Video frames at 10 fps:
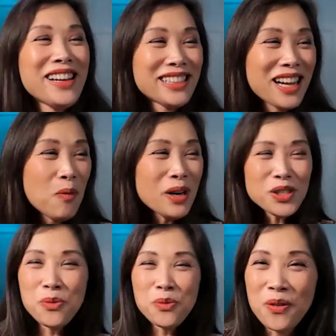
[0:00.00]
one or two
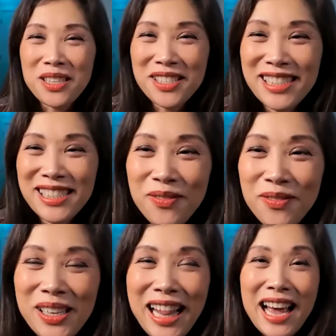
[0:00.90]
more questions. One
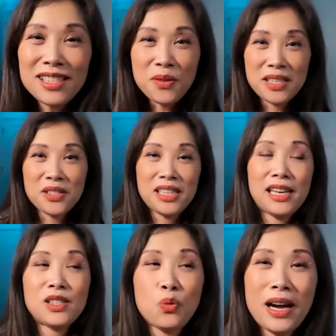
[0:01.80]
last question is
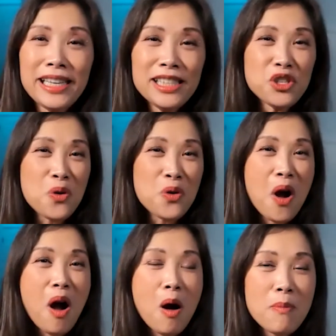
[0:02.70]
why did you
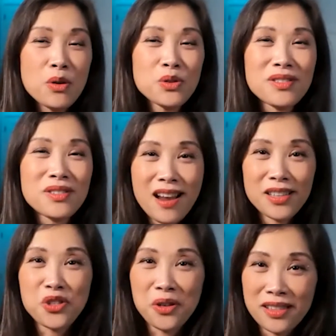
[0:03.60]
almost not
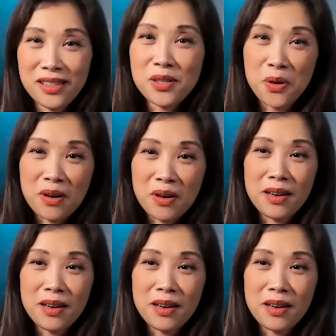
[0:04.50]
join this program?